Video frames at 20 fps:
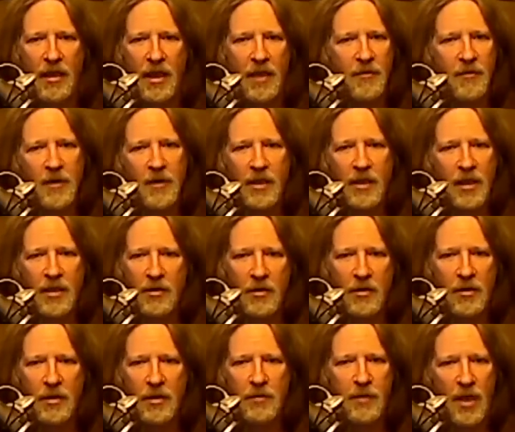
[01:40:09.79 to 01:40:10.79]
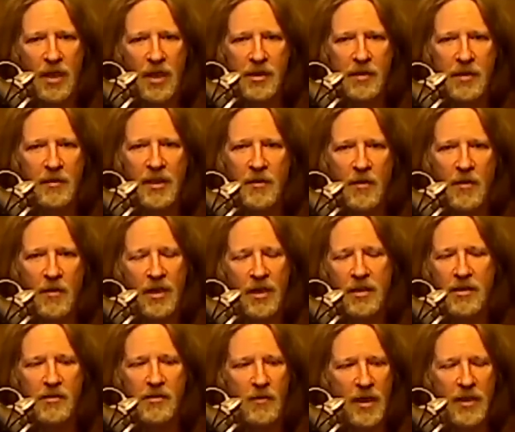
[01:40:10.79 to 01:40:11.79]
Everything you could possibly
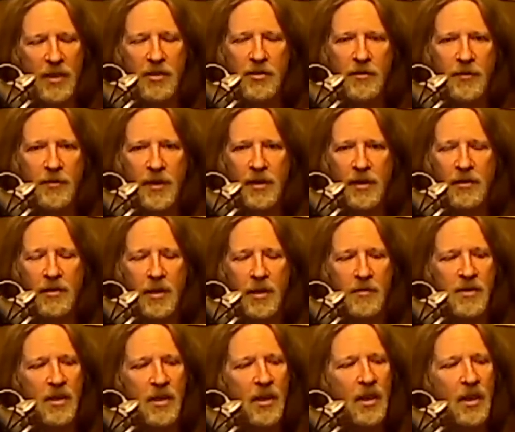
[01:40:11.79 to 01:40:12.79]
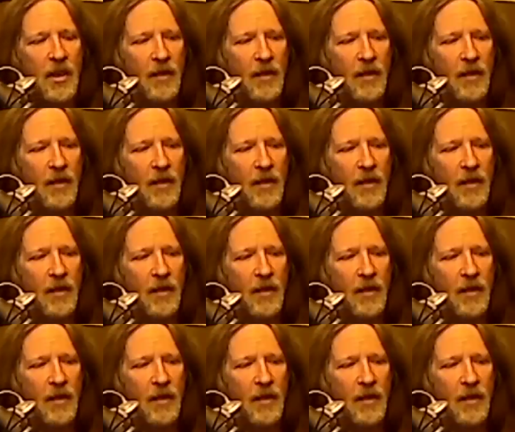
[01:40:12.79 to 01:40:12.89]
want is right at your fingertips.